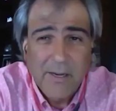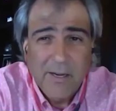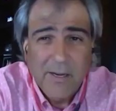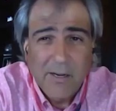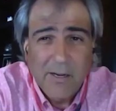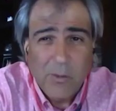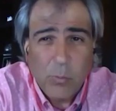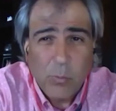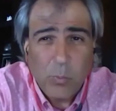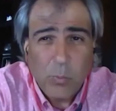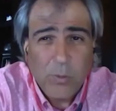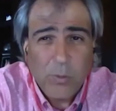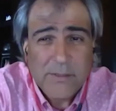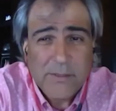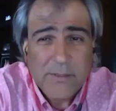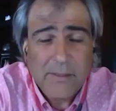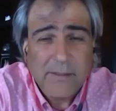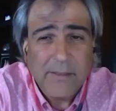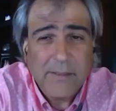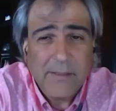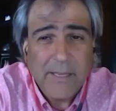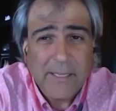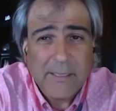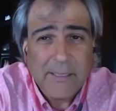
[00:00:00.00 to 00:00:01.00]
What's the
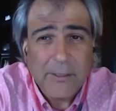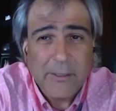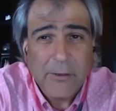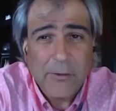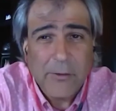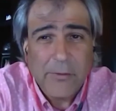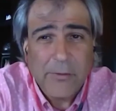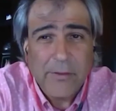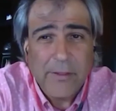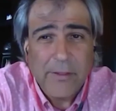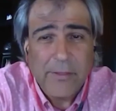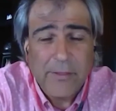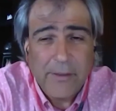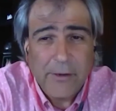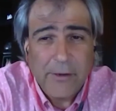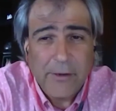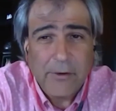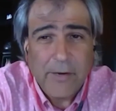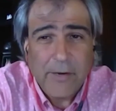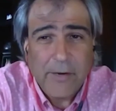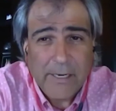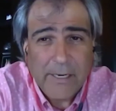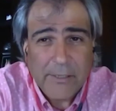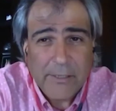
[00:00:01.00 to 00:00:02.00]
likelihood that
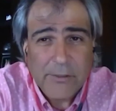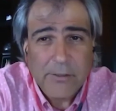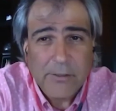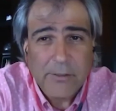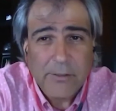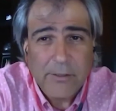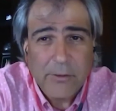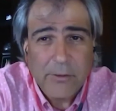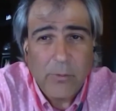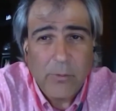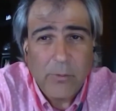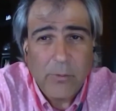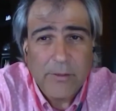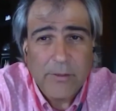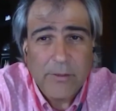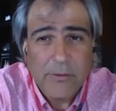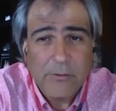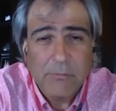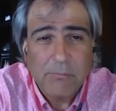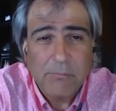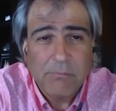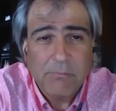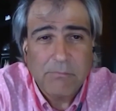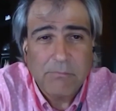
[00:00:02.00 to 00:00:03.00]
they're actually going
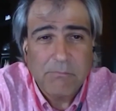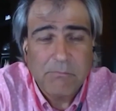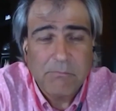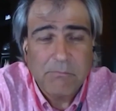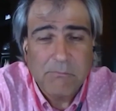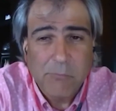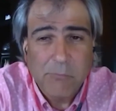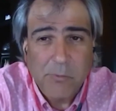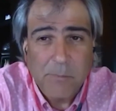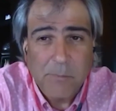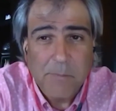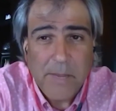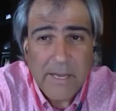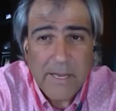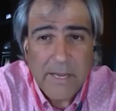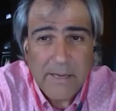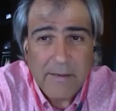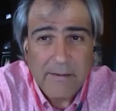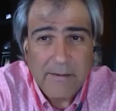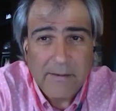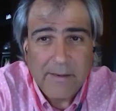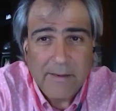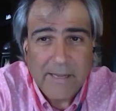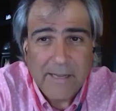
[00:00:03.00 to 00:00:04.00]
to
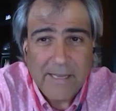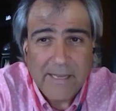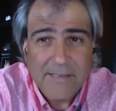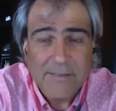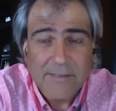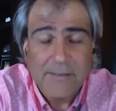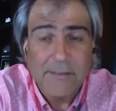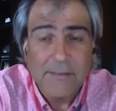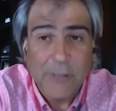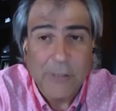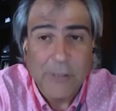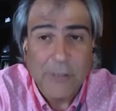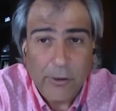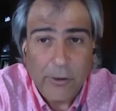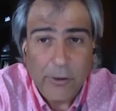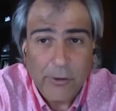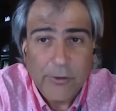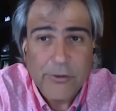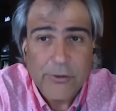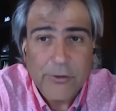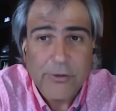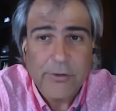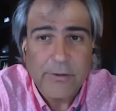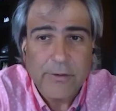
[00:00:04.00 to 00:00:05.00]
remain as
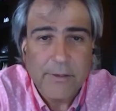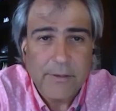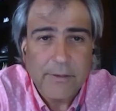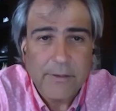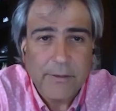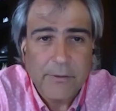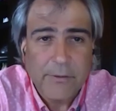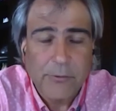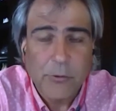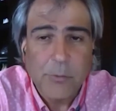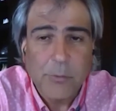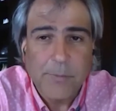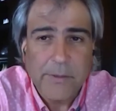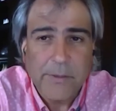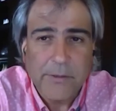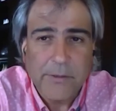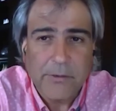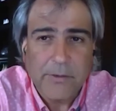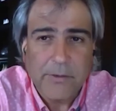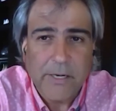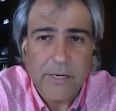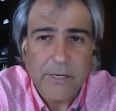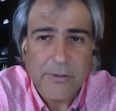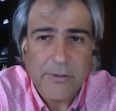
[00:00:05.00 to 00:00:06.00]
large group
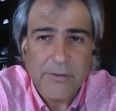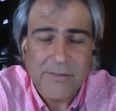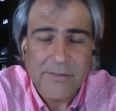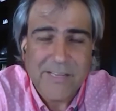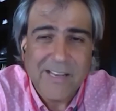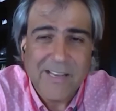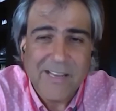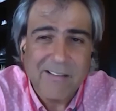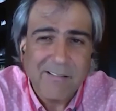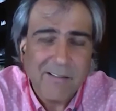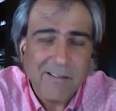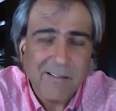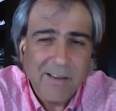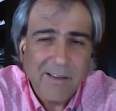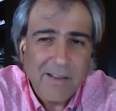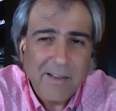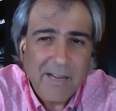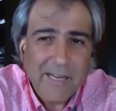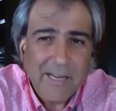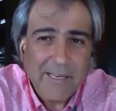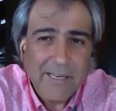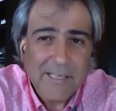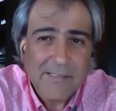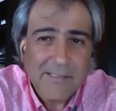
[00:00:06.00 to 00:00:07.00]
interactions? And
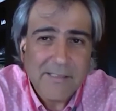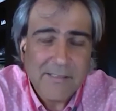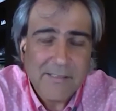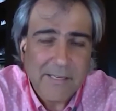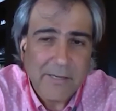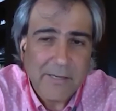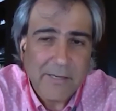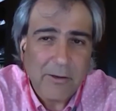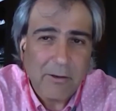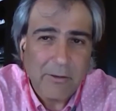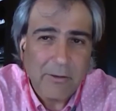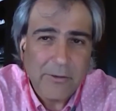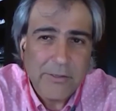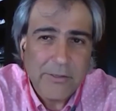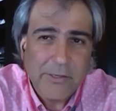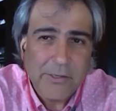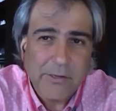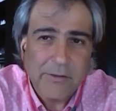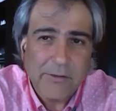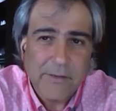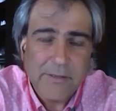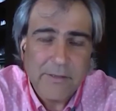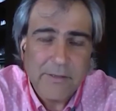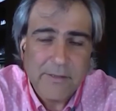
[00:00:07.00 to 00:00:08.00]
I guess the psychology
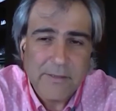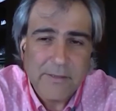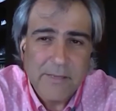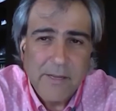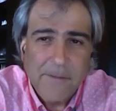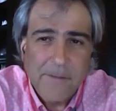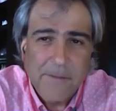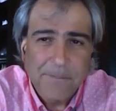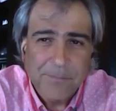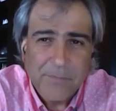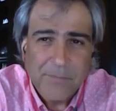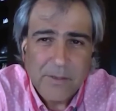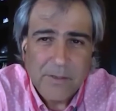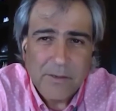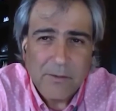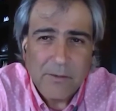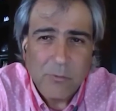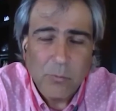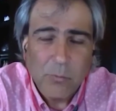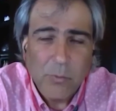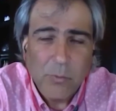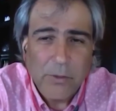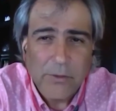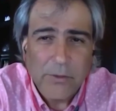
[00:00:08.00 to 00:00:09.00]
here is
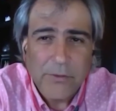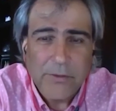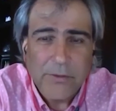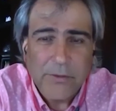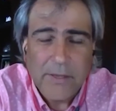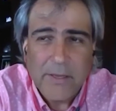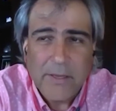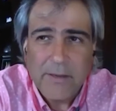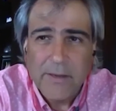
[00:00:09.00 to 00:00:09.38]
will the